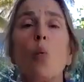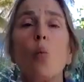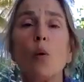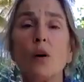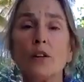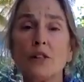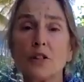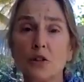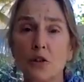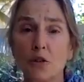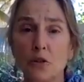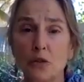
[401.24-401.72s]

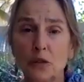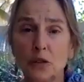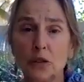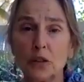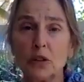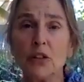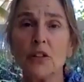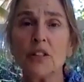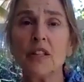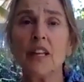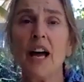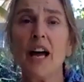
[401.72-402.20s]
Once you've
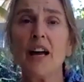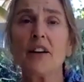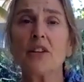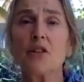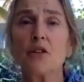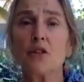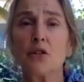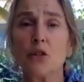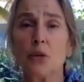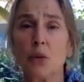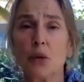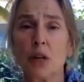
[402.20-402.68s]
learned that,
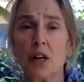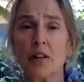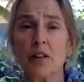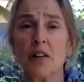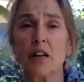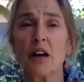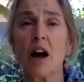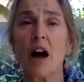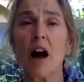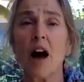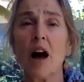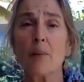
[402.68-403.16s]
you do it on
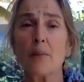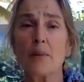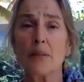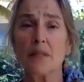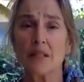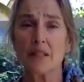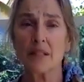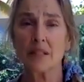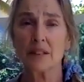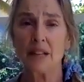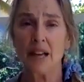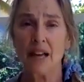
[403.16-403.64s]
the
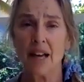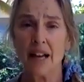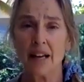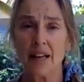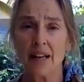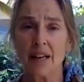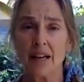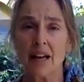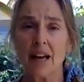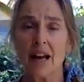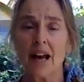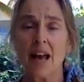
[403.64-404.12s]
opposite
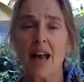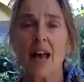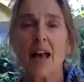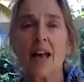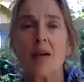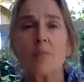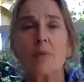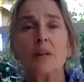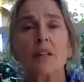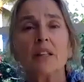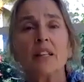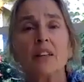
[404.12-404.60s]
leg.
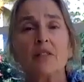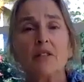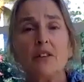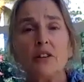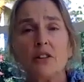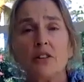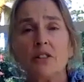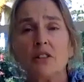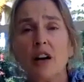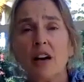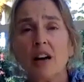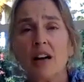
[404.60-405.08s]
Believe it
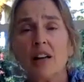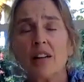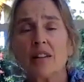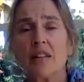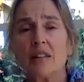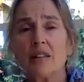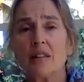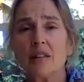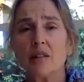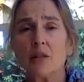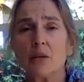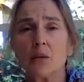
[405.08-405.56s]
or not,
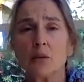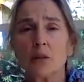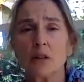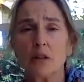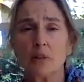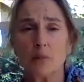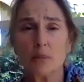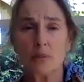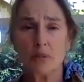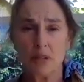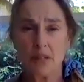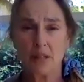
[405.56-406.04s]
this is really
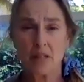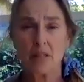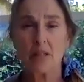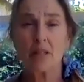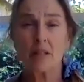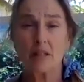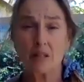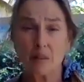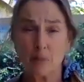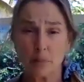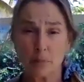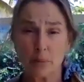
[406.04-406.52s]
pretty
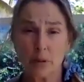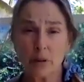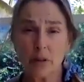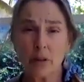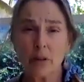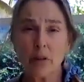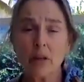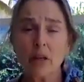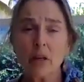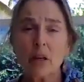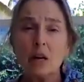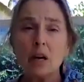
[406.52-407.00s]

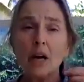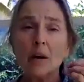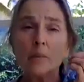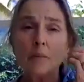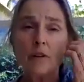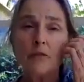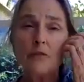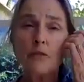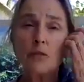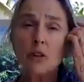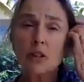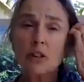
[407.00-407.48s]
simple,
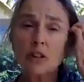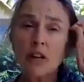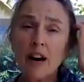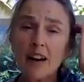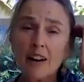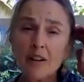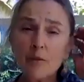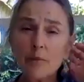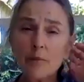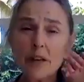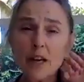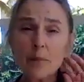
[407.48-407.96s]
but for a
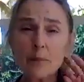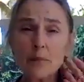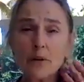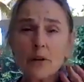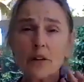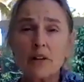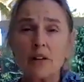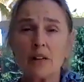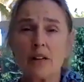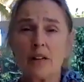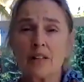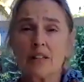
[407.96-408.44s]
lot of
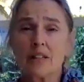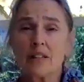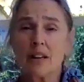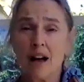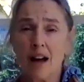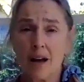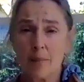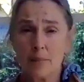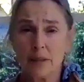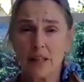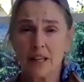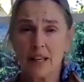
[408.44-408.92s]
people, it's
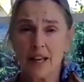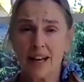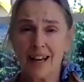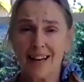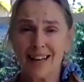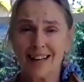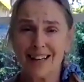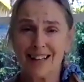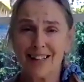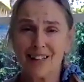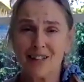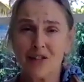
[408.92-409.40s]

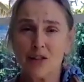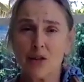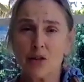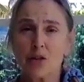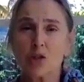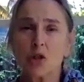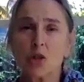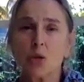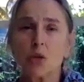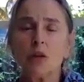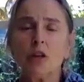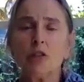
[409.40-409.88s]
complicated. So
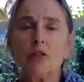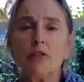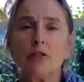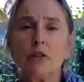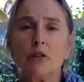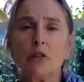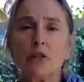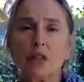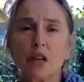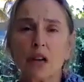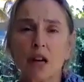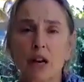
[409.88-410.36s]
do it a
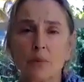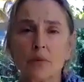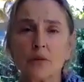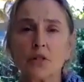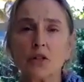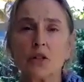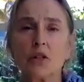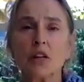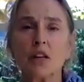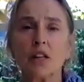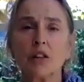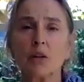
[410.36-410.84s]
few times
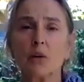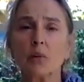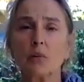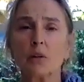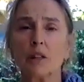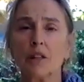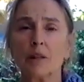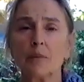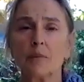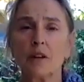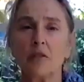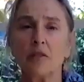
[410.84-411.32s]
to get the
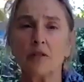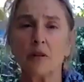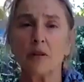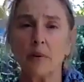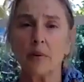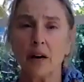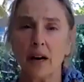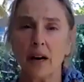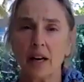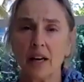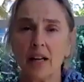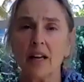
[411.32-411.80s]
rhythm of the
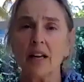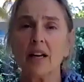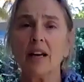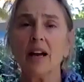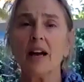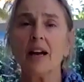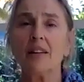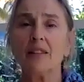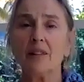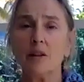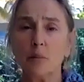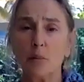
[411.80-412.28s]
body
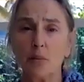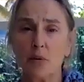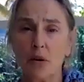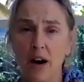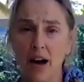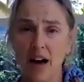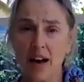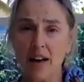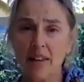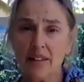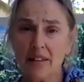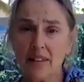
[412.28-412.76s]
and the
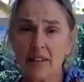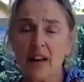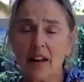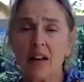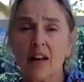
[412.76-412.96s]
breath.